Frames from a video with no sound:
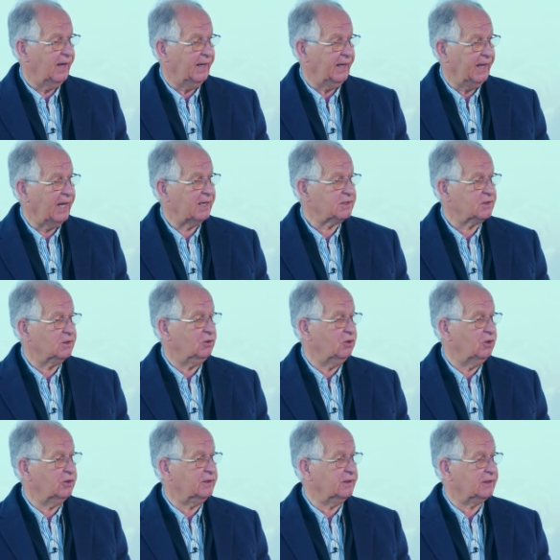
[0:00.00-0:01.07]
And he asked the
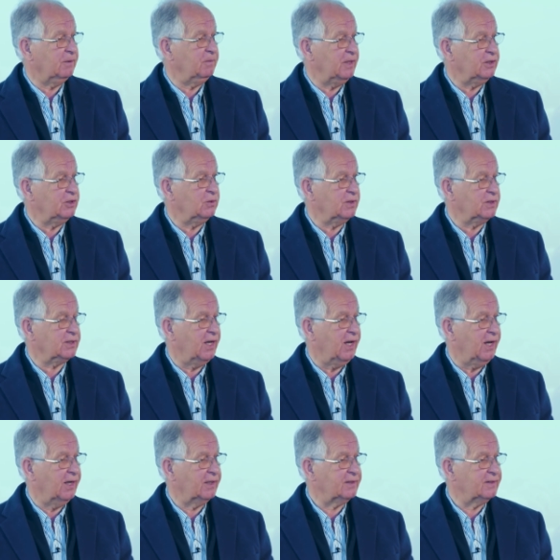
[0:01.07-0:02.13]
Lord to come into his
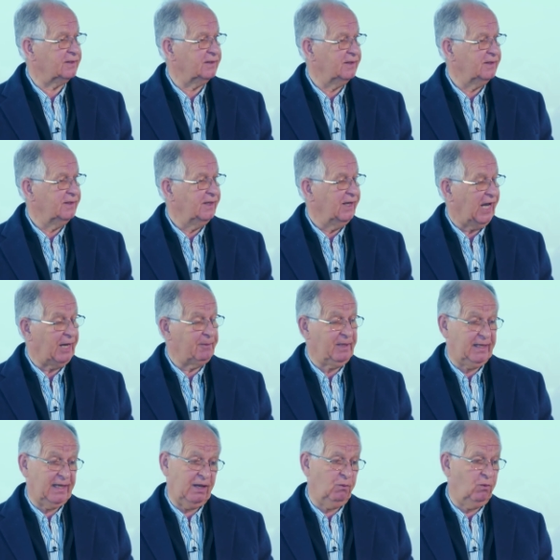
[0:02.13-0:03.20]
heart and
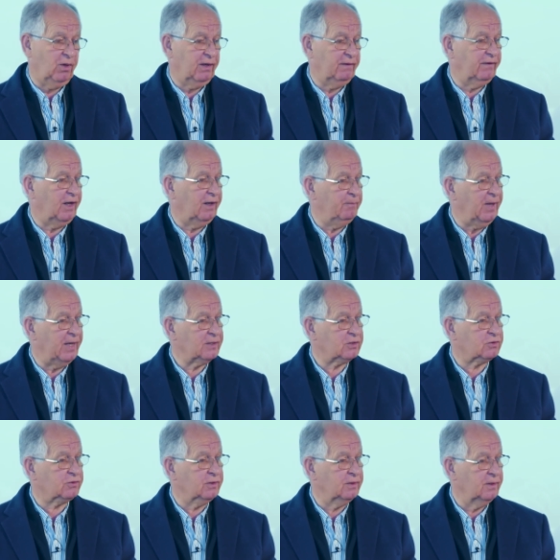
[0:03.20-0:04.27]
became one of our
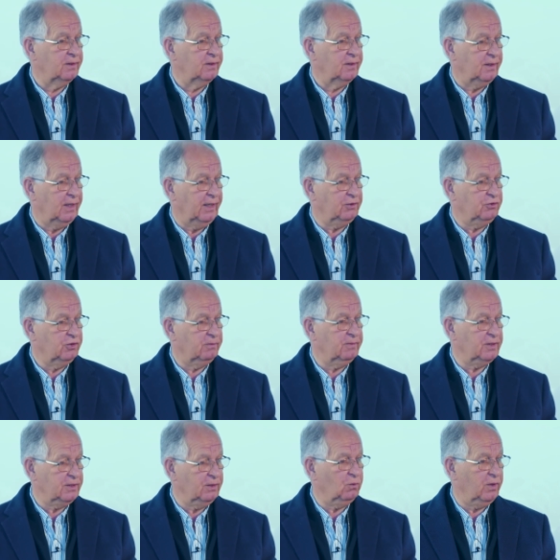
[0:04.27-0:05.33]
best uh,
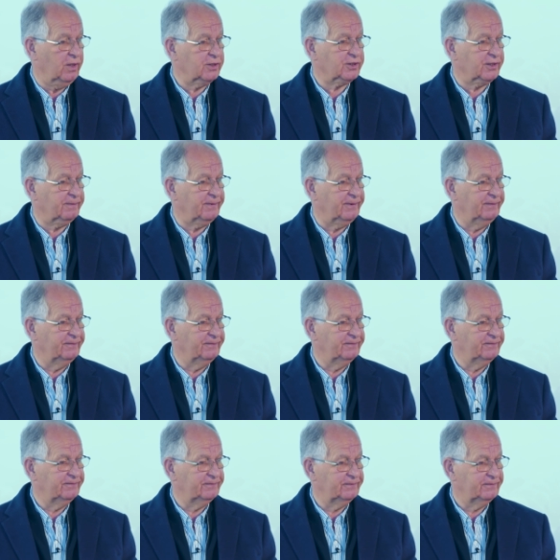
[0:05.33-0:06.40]
drummers in worship.
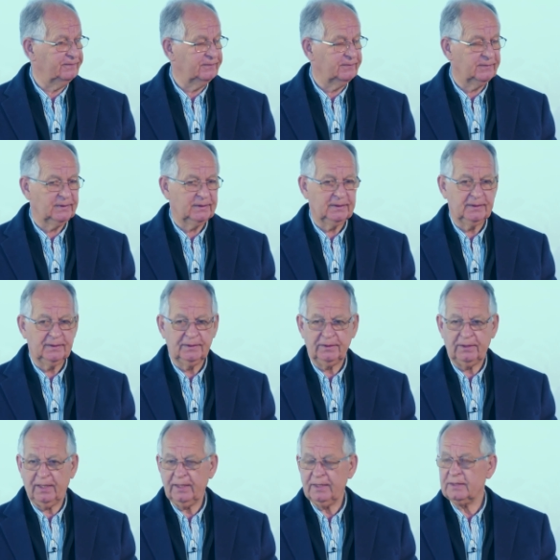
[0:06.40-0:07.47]

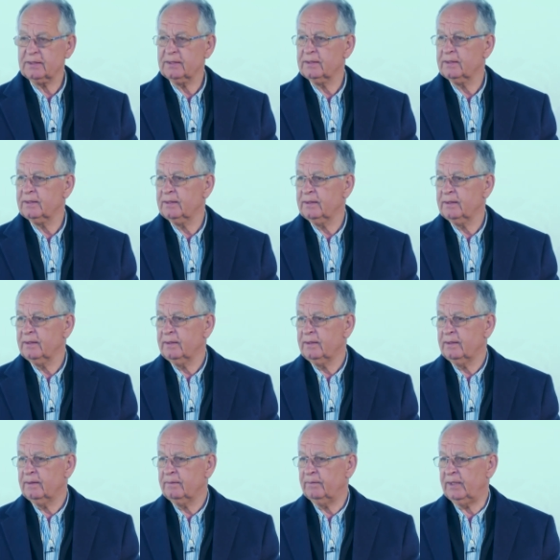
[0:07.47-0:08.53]
Right?
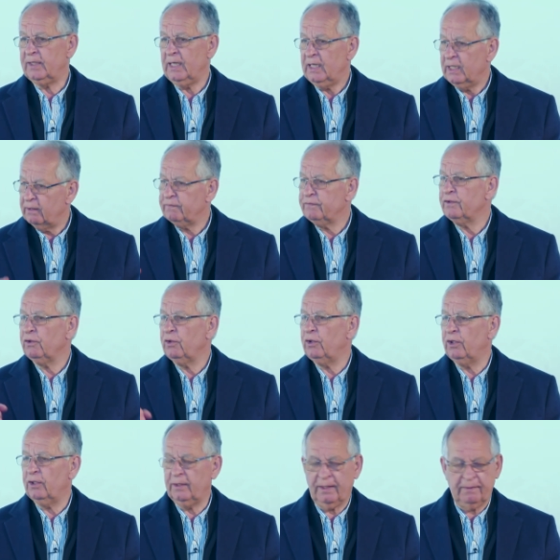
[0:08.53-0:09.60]
But he loved the
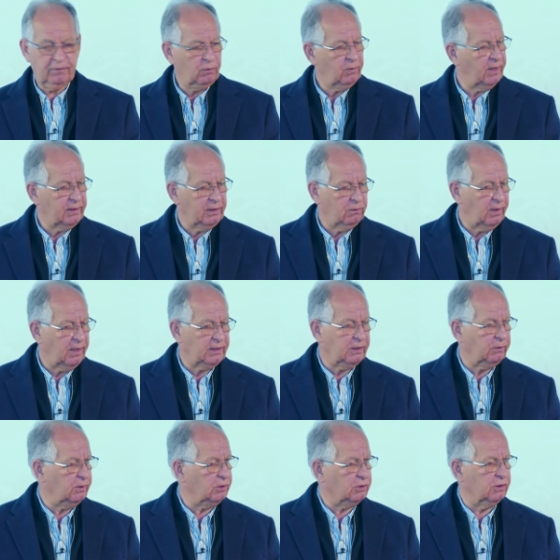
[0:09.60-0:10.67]
Lord. Everywhere he went,
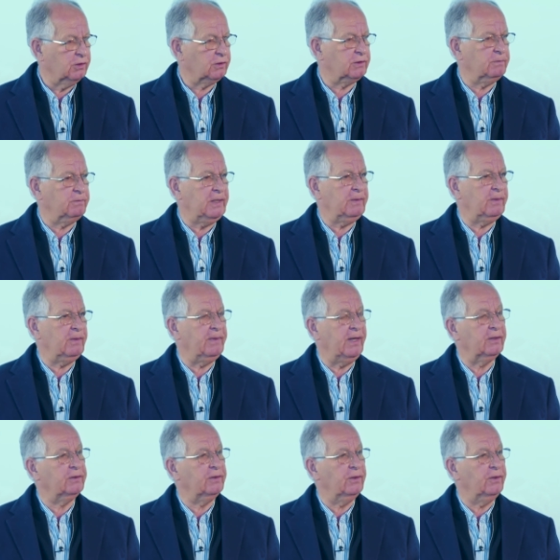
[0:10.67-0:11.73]
he would talk to people
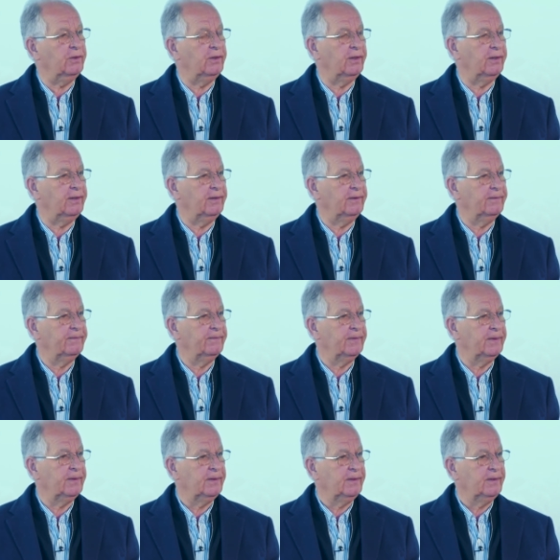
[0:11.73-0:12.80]
about the Lord.
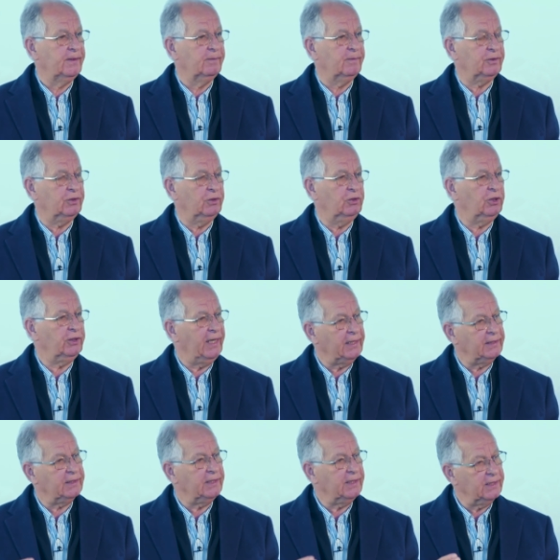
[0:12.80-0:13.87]
But the Lord
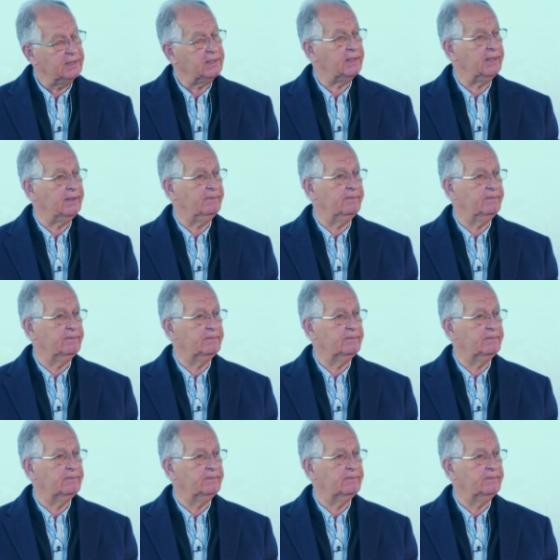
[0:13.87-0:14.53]
entered into him.